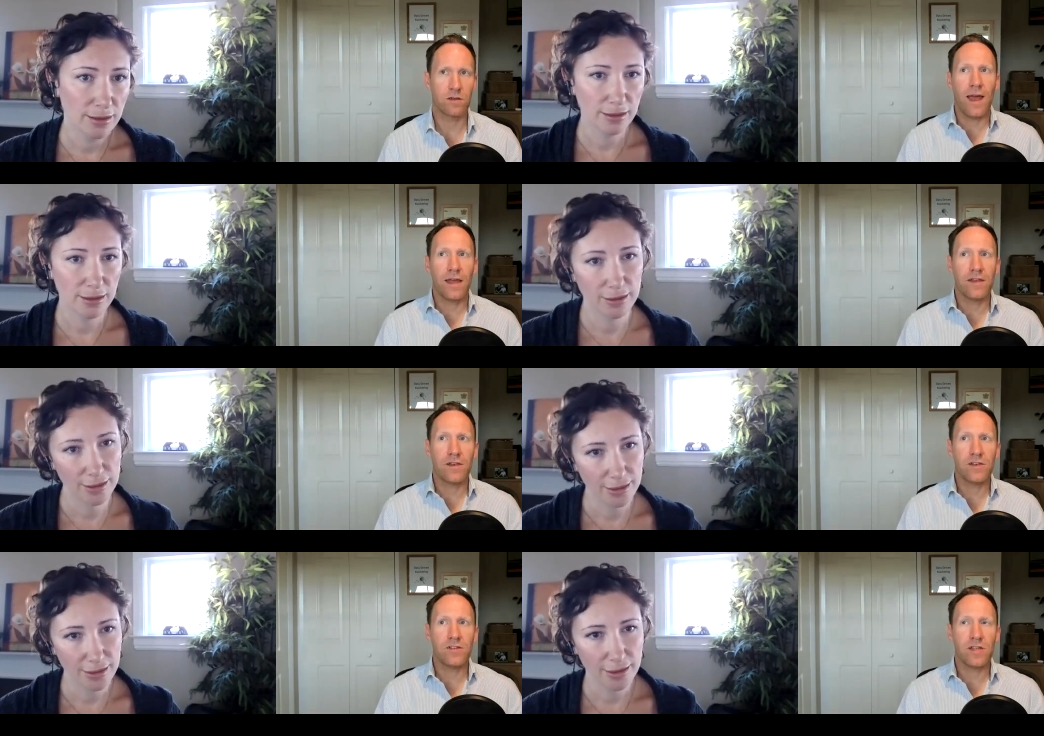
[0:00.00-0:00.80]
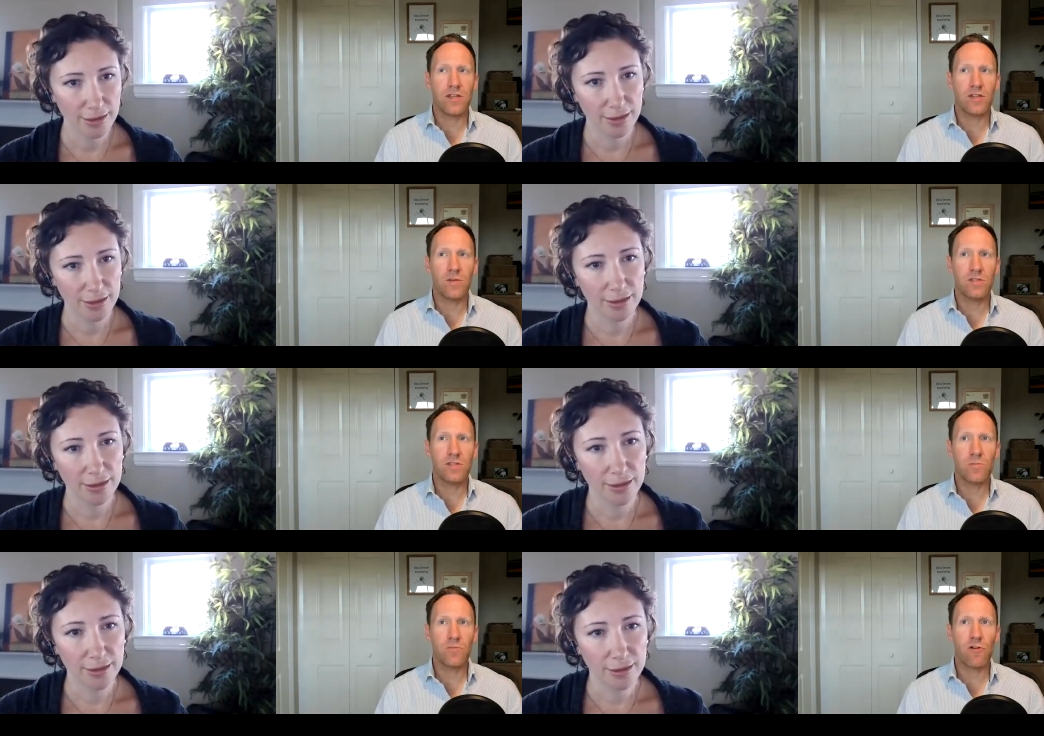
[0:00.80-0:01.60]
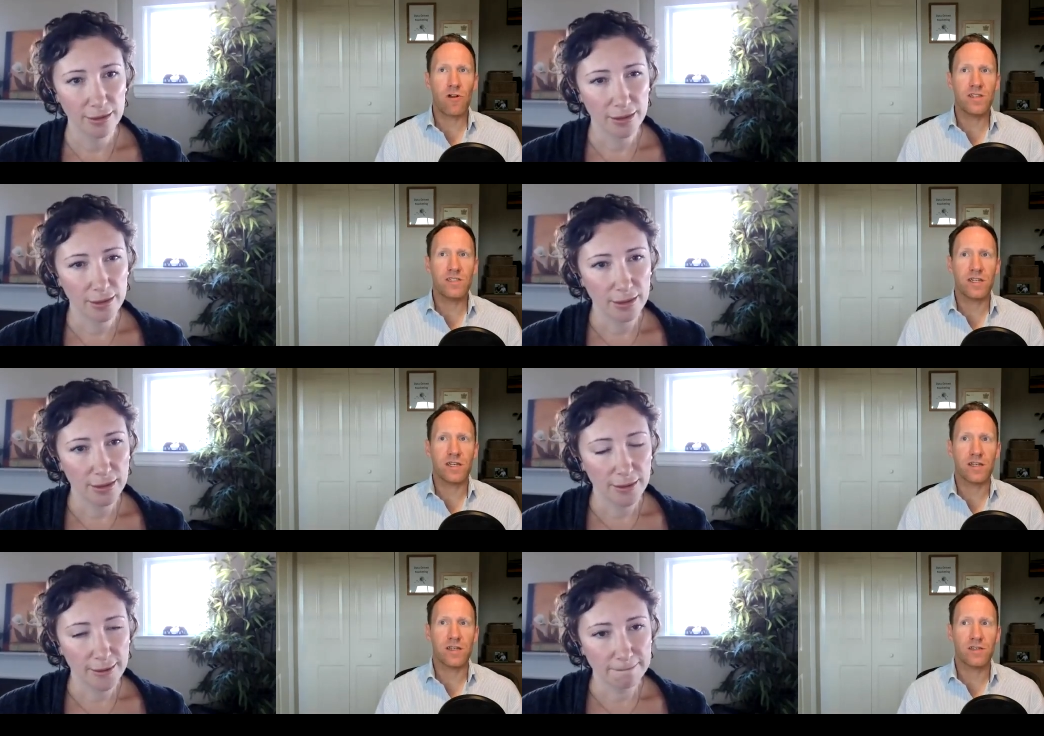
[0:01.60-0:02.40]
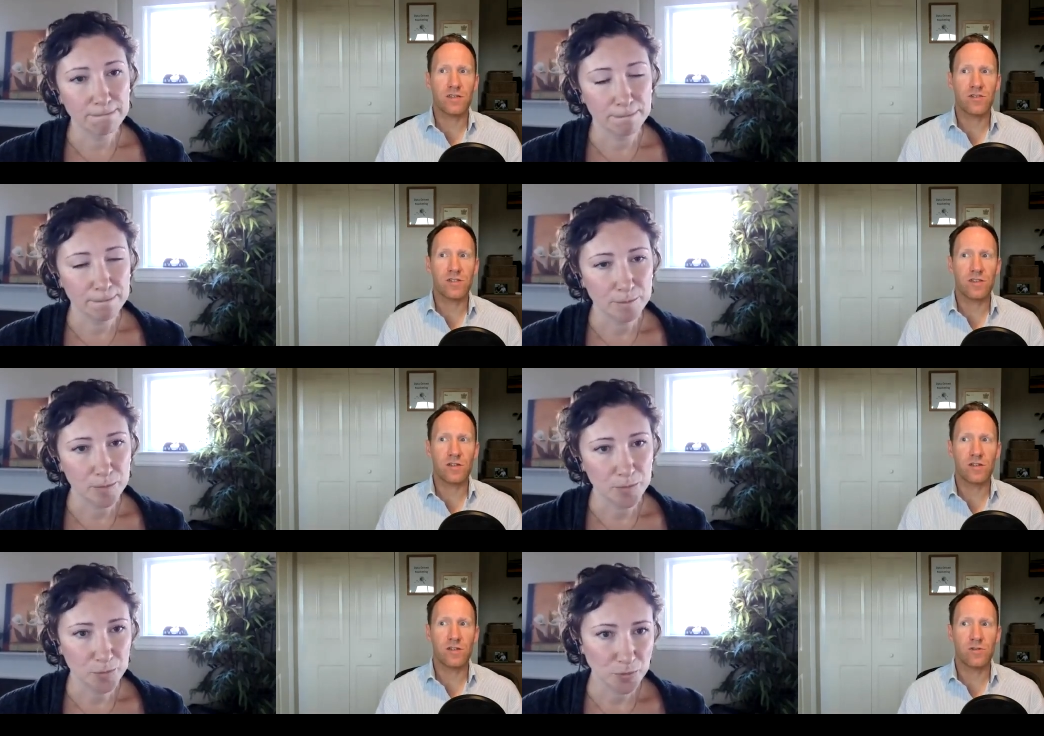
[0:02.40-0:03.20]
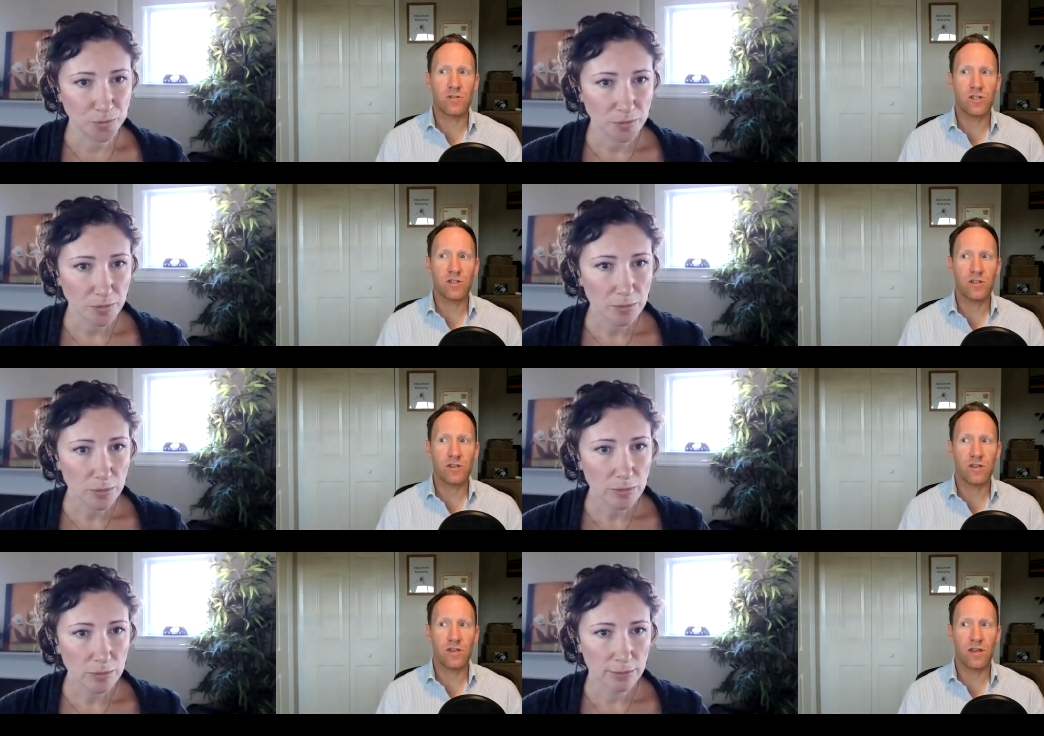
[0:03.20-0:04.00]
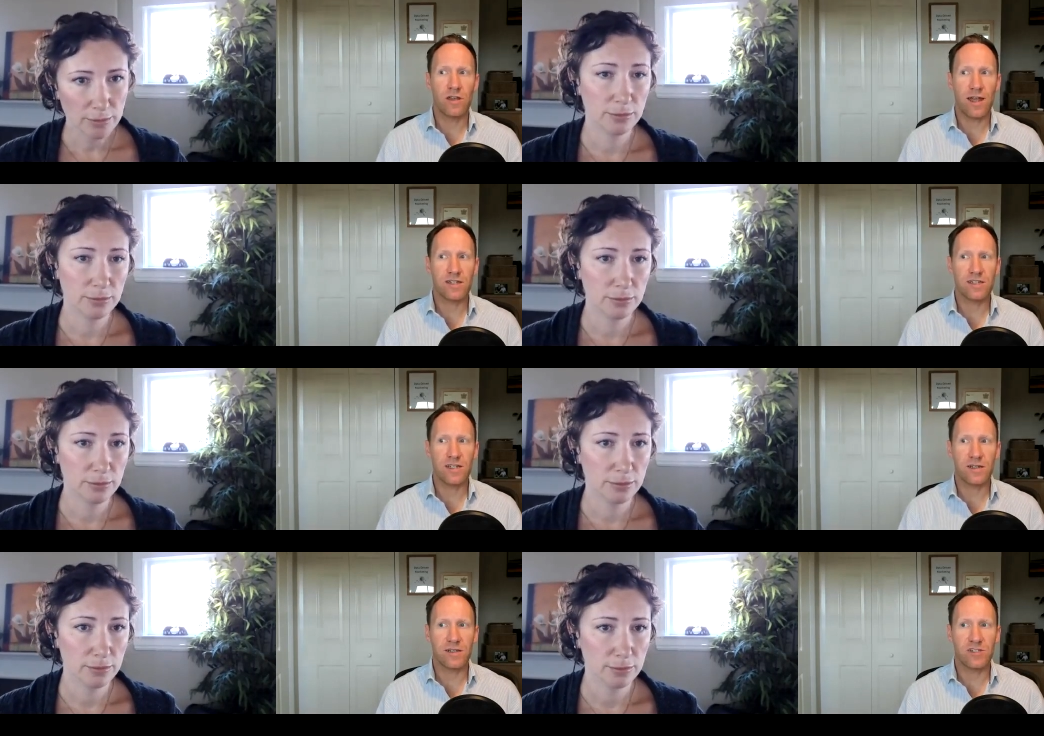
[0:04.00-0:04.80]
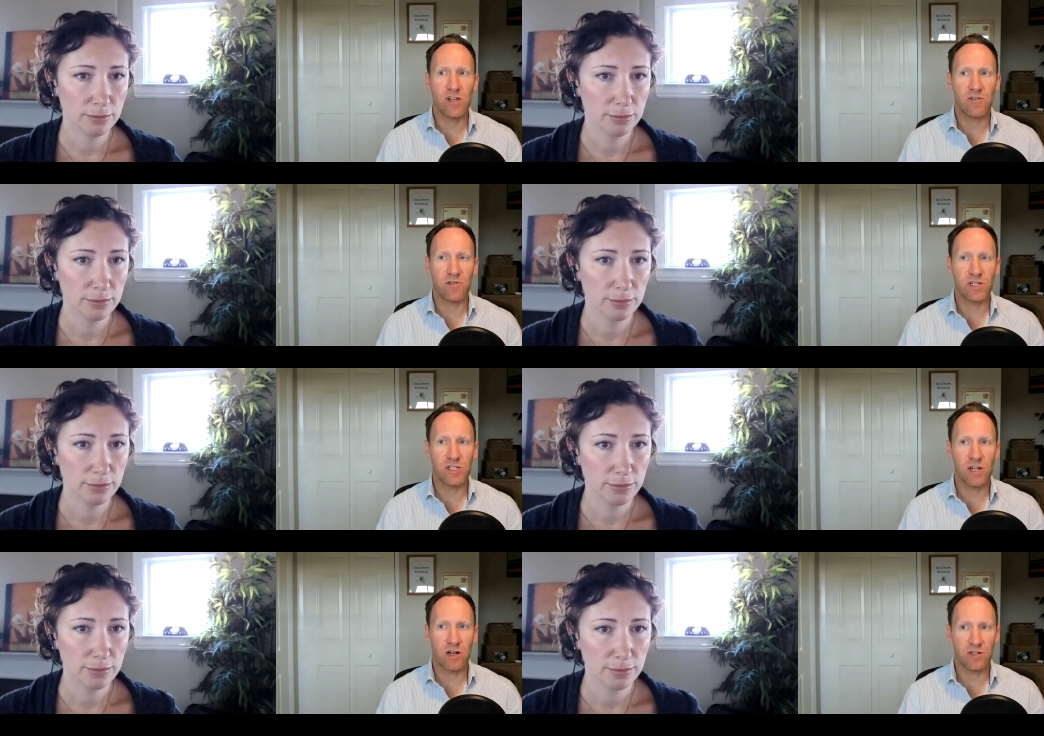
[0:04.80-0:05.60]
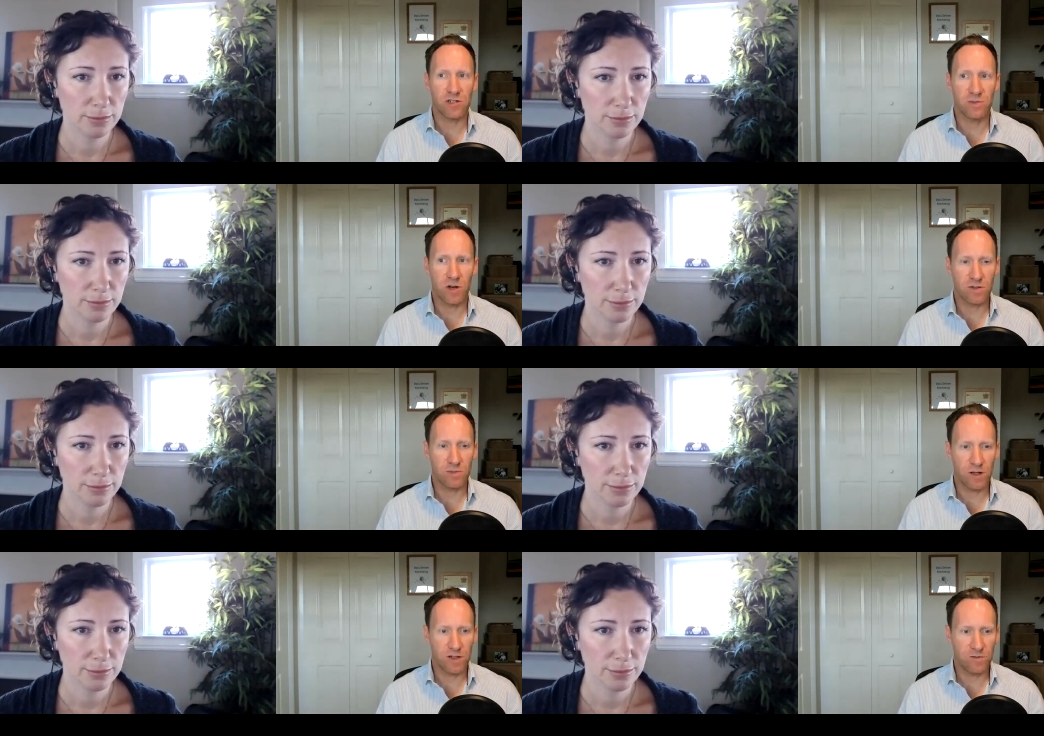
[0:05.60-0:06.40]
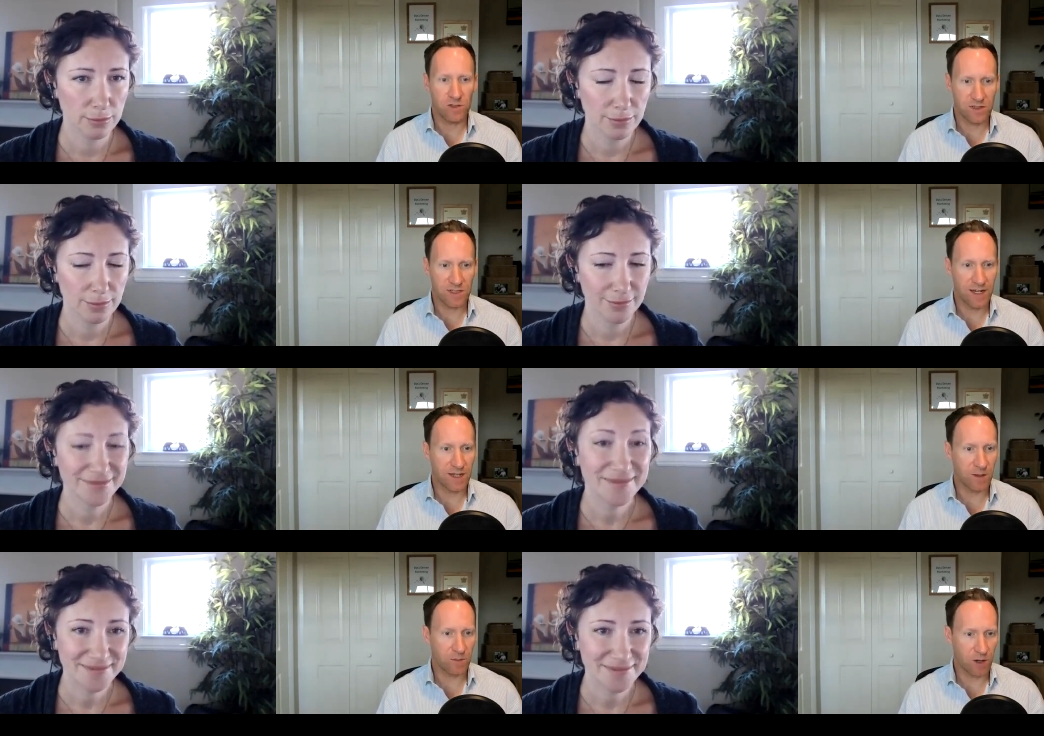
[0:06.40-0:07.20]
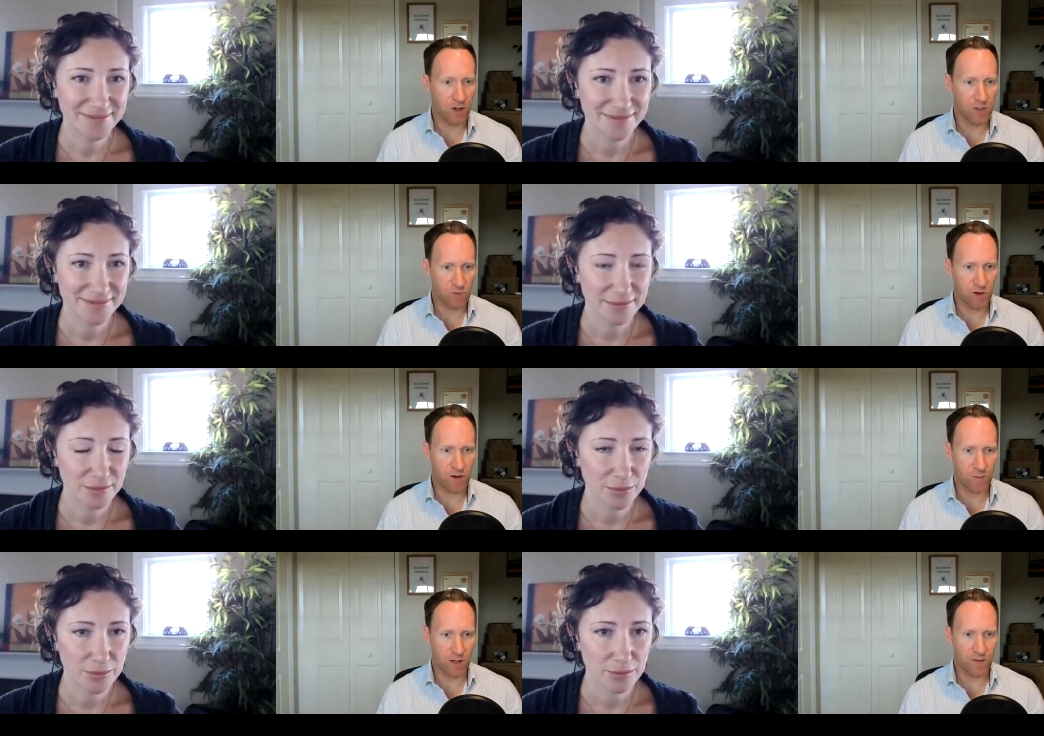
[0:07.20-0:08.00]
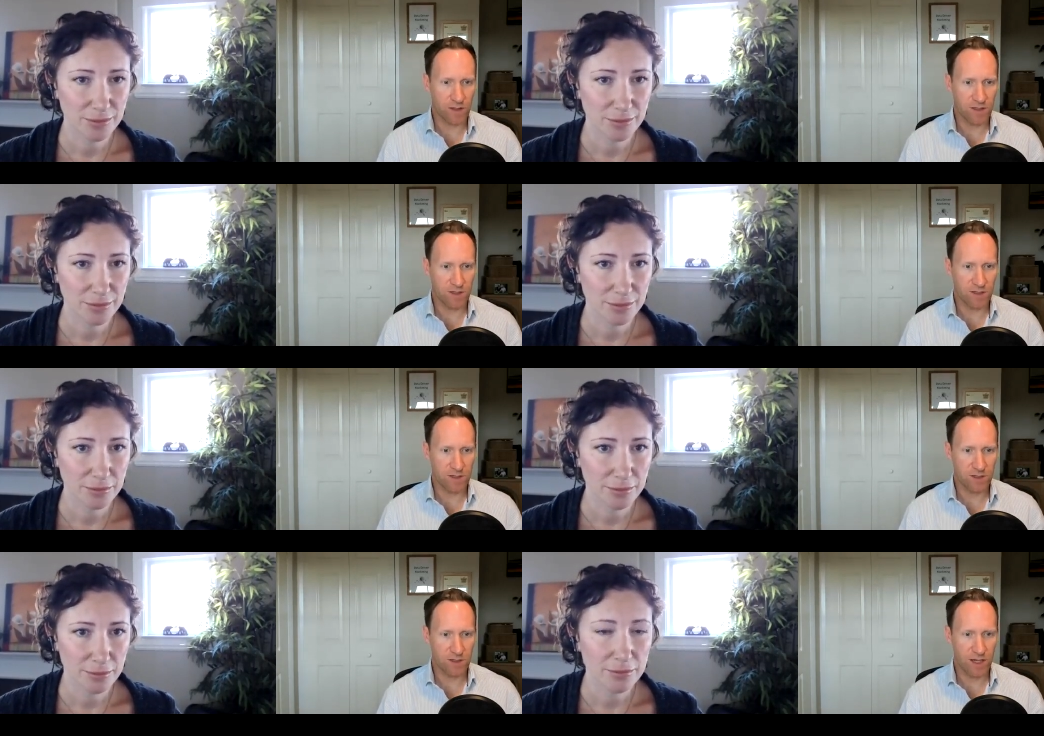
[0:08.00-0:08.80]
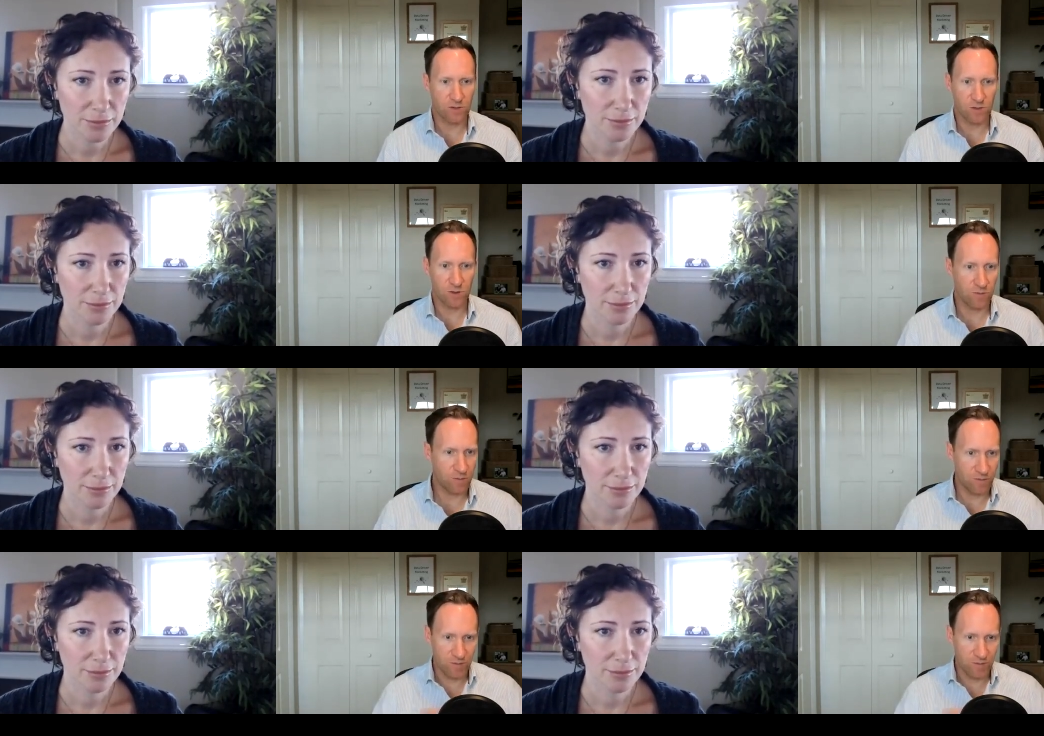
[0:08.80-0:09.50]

Speaker 1: And in terms of the pricing, you said that you can actually generally charge as much money for selling a coaching program like this or